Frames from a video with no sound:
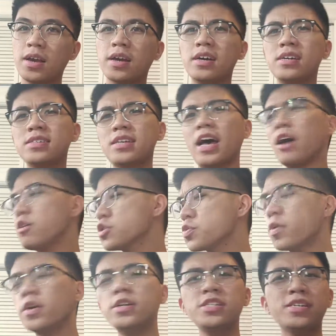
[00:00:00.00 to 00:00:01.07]
cause I was
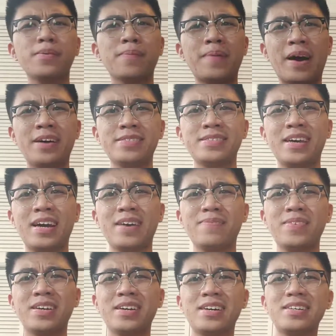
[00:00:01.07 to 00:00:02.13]
wondering about
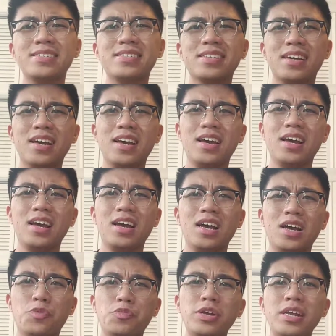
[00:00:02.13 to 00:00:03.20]
that, because
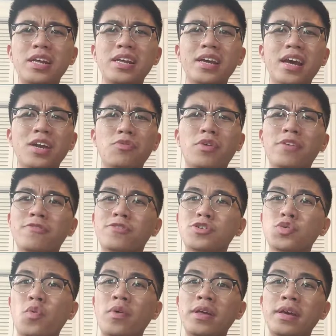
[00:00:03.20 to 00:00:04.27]
we didn't get one for
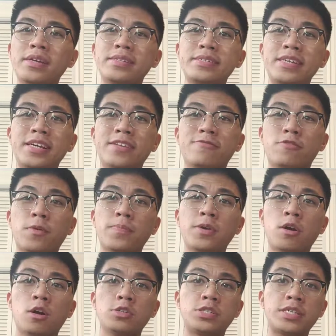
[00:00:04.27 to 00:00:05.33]
2018 for
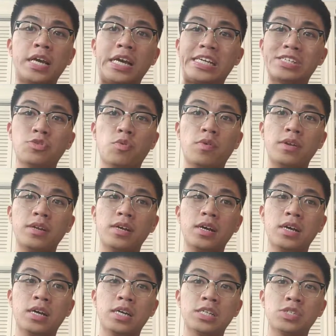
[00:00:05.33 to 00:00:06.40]
Pyeongchang
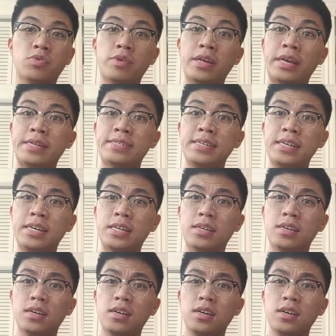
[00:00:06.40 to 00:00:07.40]
2018,